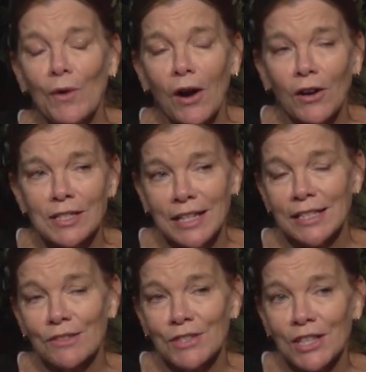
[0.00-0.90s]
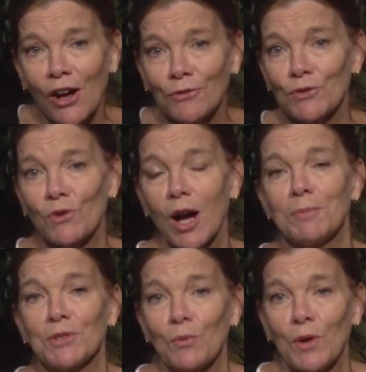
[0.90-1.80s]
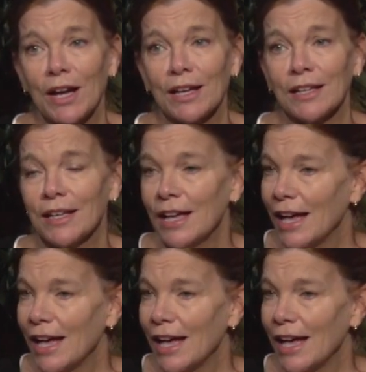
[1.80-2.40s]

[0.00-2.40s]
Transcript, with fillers: our sense of self drops away